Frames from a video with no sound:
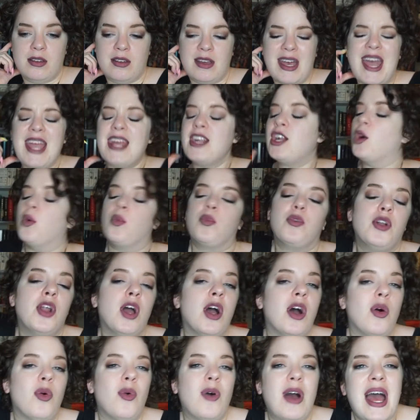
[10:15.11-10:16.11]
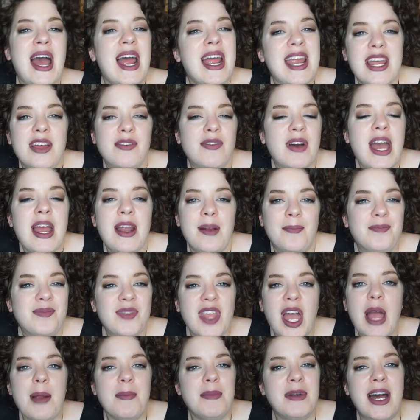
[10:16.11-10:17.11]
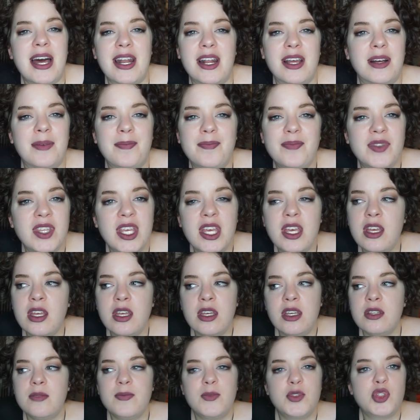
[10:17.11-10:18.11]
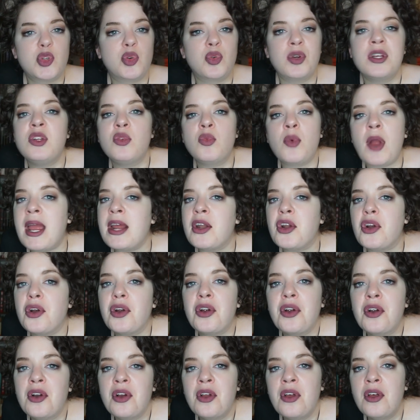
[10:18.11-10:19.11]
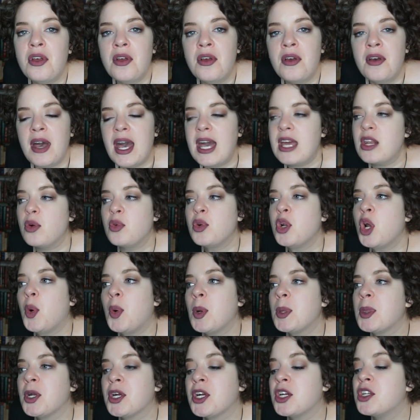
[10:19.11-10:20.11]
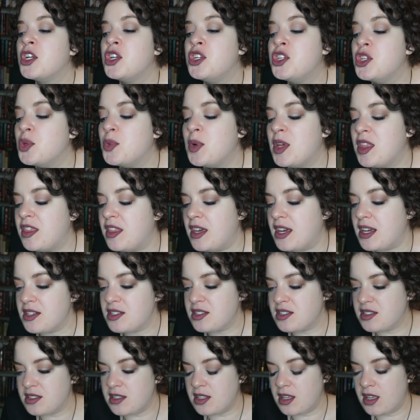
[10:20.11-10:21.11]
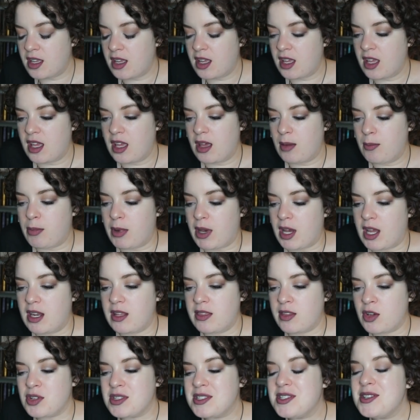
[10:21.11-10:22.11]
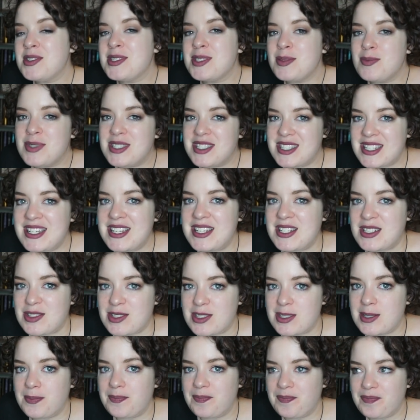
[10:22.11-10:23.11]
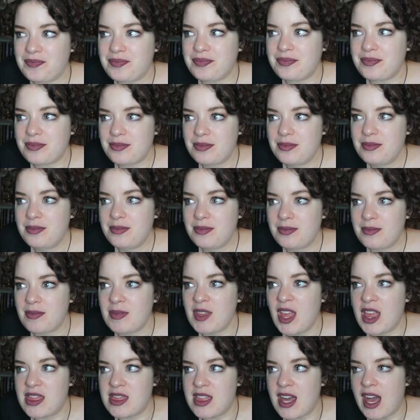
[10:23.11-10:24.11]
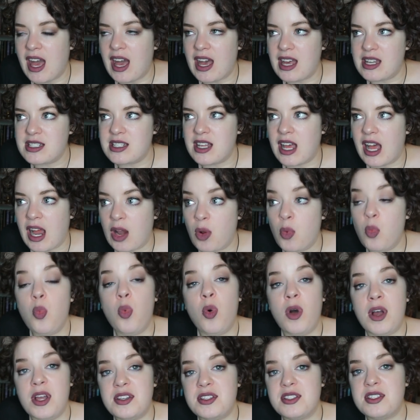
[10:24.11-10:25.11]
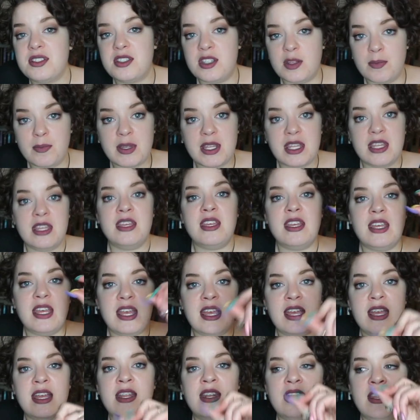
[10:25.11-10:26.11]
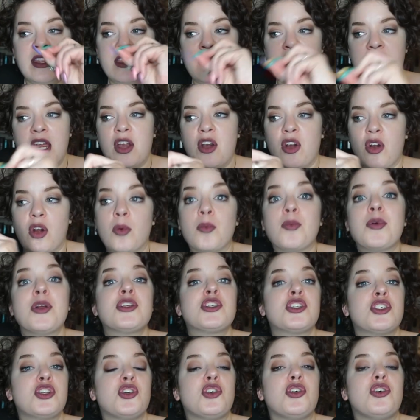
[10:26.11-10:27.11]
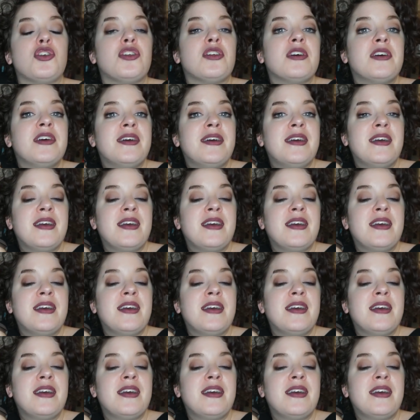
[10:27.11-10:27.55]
I don't know. I am, I'm, I'm not a screenwriter. I don't know what they're gonna do with this, but there's still some scenes that I want to be in their original